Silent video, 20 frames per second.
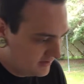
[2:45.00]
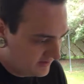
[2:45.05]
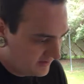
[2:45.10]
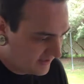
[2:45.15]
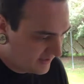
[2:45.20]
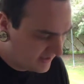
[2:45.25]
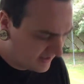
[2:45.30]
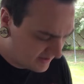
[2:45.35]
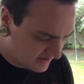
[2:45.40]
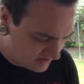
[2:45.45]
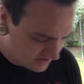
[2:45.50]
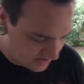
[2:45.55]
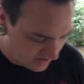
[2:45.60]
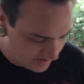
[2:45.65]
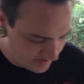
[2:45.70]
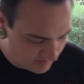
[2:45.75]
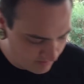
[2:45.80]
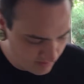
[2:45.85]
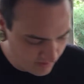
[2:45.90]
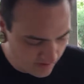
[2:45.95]
That and
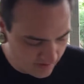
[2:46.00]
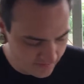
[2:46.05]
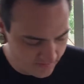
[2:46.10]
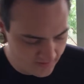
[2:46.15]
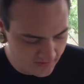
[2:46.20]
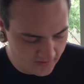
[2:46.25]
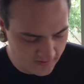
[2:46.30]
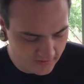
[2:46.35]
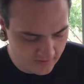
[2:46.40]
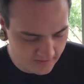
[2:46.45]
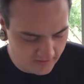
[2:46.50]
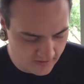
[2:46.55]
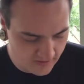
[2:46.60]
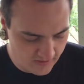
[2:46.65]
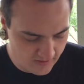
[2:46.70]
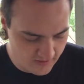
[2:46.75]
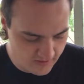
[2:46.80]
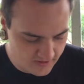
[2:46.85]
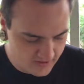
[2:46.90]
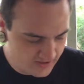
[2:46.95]
Johnny Bravo,
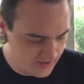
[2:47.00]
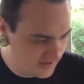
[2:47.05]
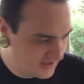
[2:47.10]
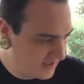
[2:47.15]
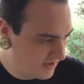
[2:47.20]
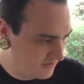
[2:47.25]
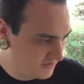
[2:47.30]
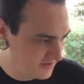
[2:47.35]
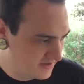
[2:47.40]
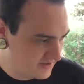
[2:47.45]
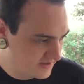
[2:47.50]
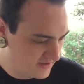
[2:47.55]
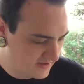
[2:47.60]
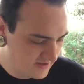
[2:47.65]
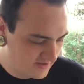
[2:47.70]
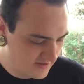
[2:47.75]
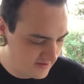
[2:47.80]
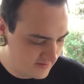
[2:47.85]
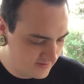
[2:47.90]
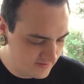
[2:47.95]
Courage the Cowardly
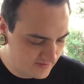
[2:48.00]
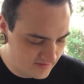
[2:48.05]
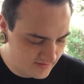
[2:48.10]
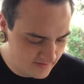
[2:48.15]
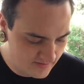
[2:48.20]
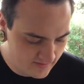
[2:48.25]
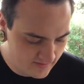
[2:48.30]
Dog.